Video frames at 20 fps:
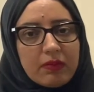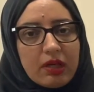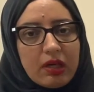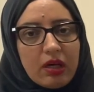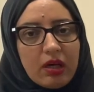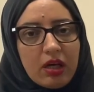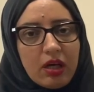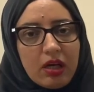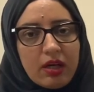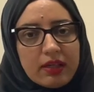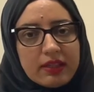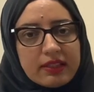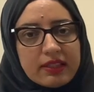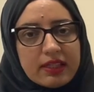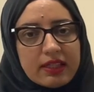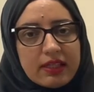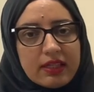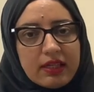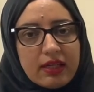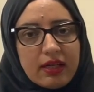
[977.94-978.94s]
on
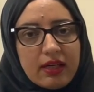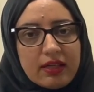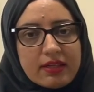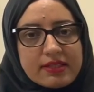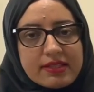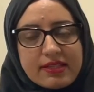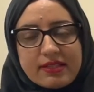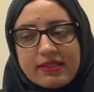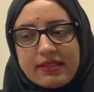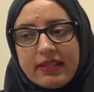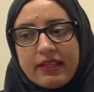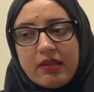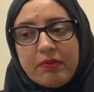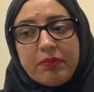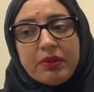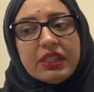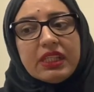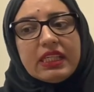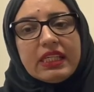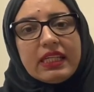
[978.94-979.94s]

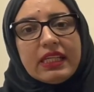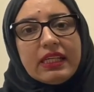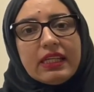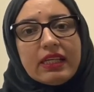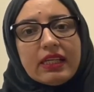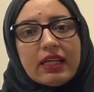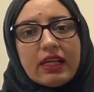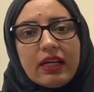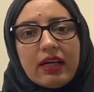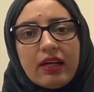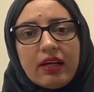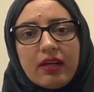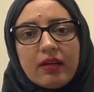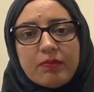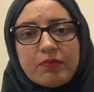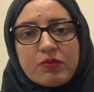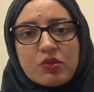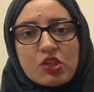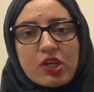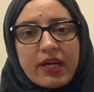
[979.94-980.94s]
sustainability,
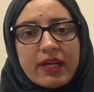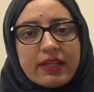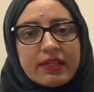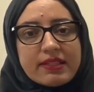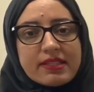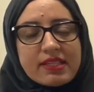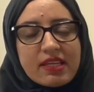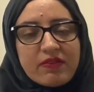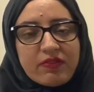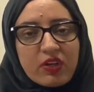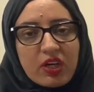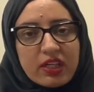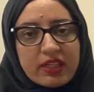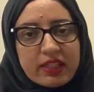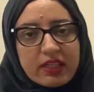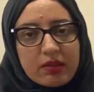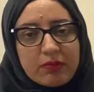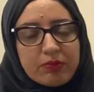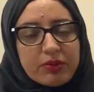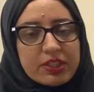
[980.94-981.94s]
child safeguarding
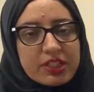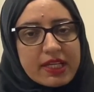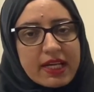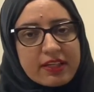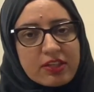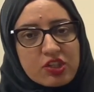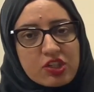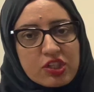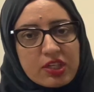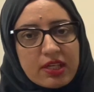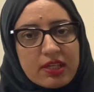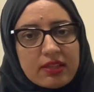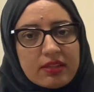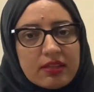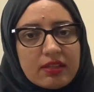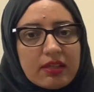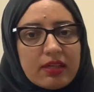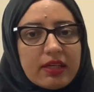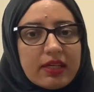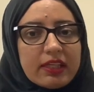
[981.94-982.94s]
and
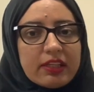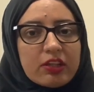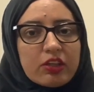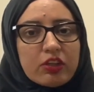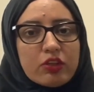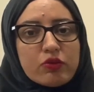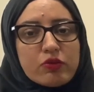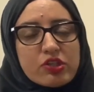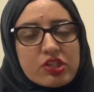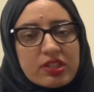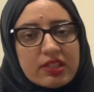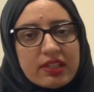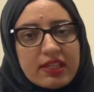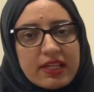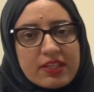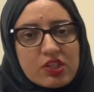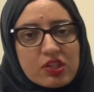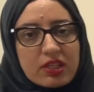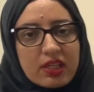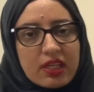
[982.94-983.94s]
protection, inclusion in
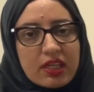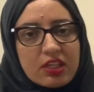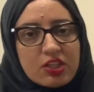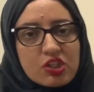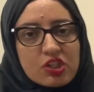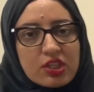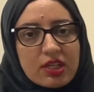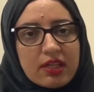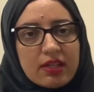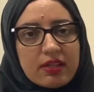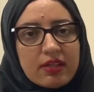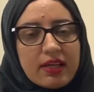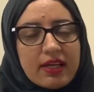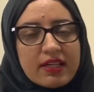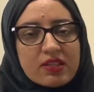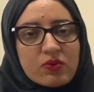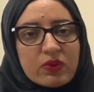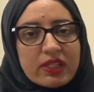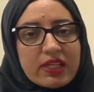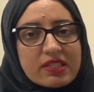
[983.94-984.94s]
education,
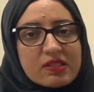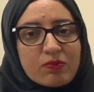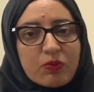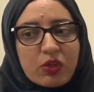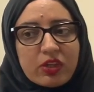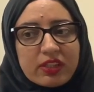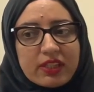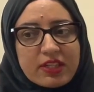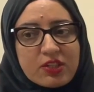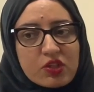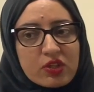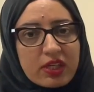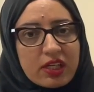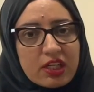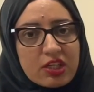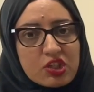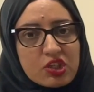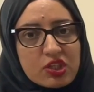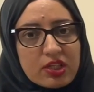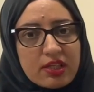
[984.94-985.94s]
as well as moral
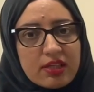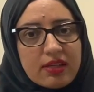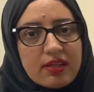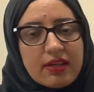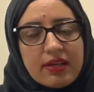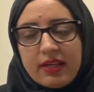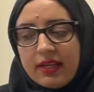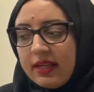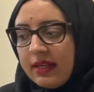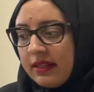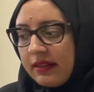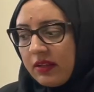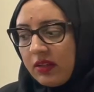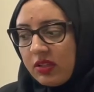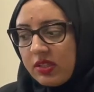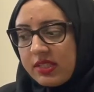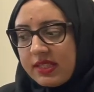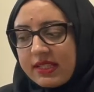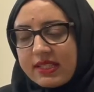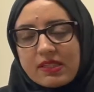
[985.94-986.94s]
education. There are
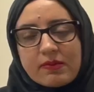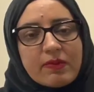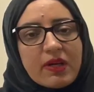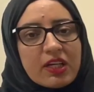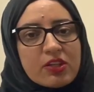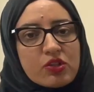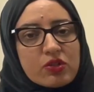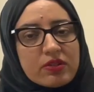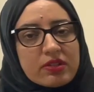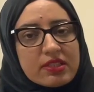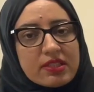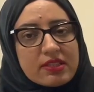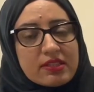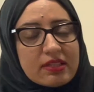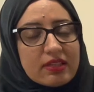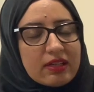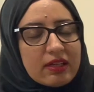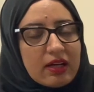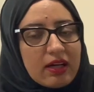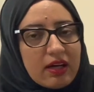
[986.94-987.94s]
6 modules
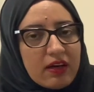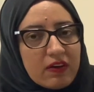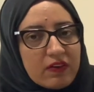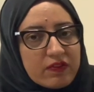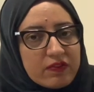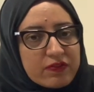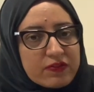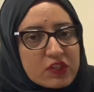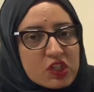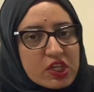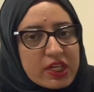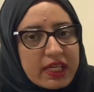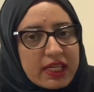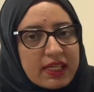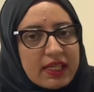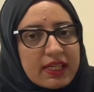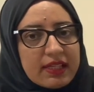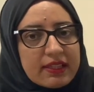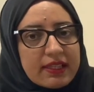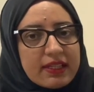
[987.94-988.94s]
of
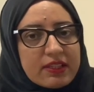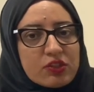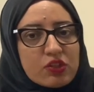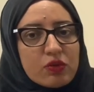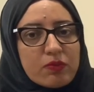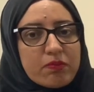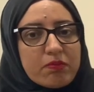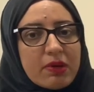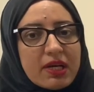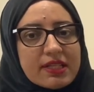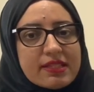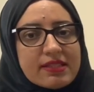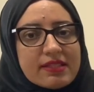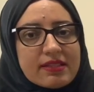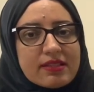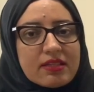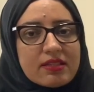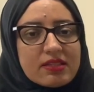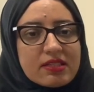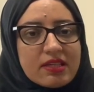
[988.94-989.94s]
training that you must
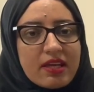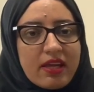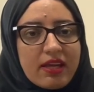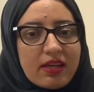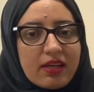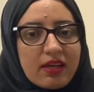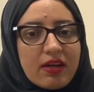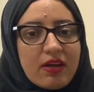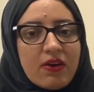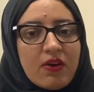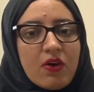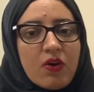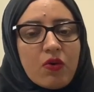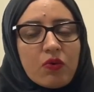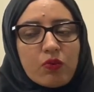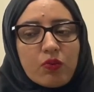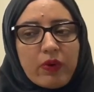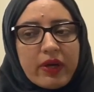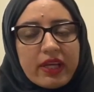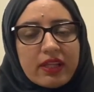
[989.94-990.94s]
take
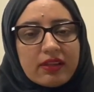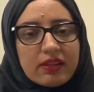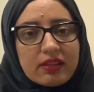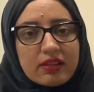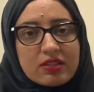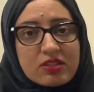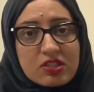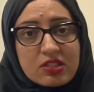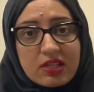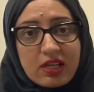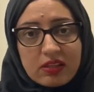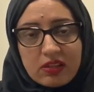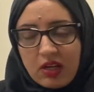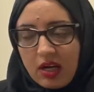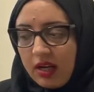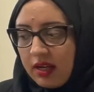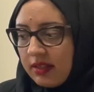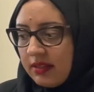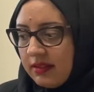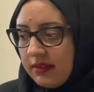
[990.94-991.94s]
with
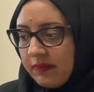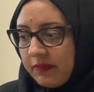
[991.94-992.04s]
Talal,